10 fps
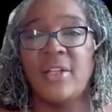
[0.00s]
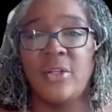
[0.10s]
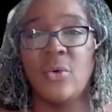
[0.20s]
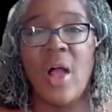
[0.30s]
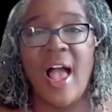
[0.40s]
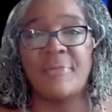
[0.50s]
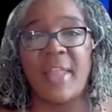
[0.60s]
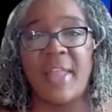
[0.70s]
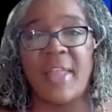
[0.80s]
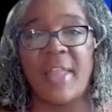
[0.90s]
then you'll
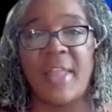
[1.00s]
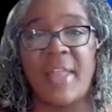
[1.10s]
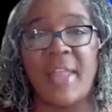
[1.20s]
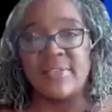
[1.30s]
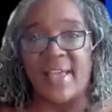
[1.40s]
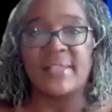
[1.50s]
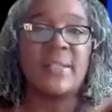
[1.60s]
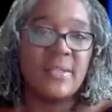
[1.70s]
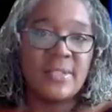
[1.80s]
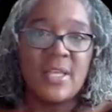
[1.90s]
have like pockets
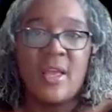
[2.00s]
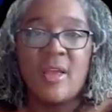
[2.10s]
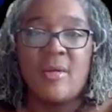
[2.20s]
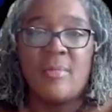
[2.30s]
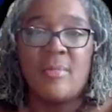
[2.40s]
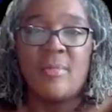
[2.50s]
of excellence.